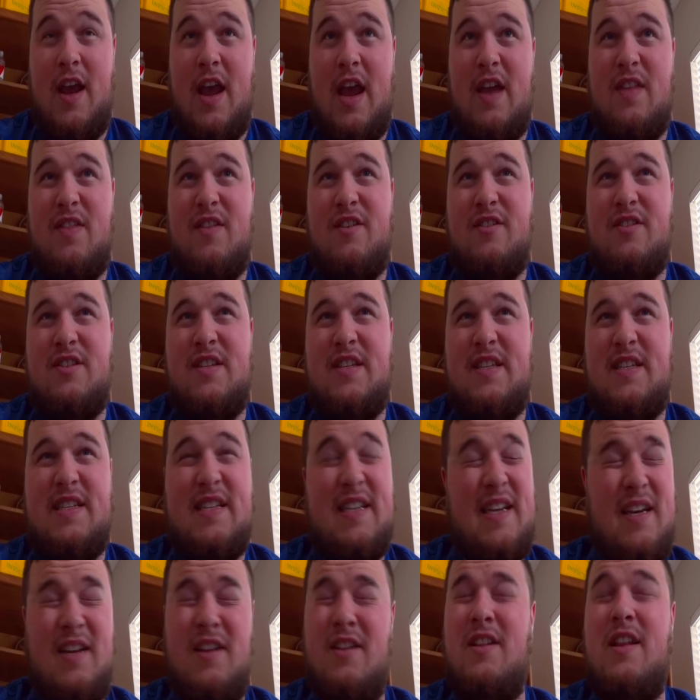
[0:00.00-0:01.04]
And they're
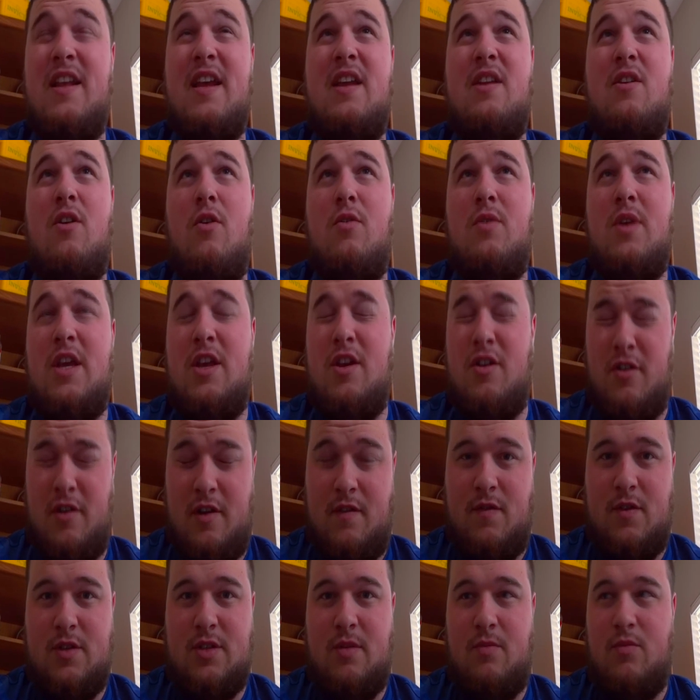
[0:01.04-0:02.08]
still in
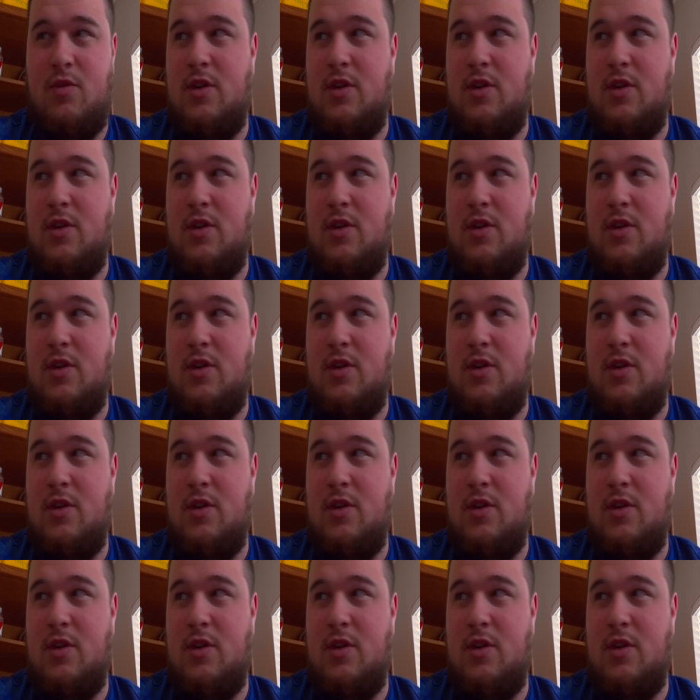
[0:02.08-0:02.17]
Oniyuri for some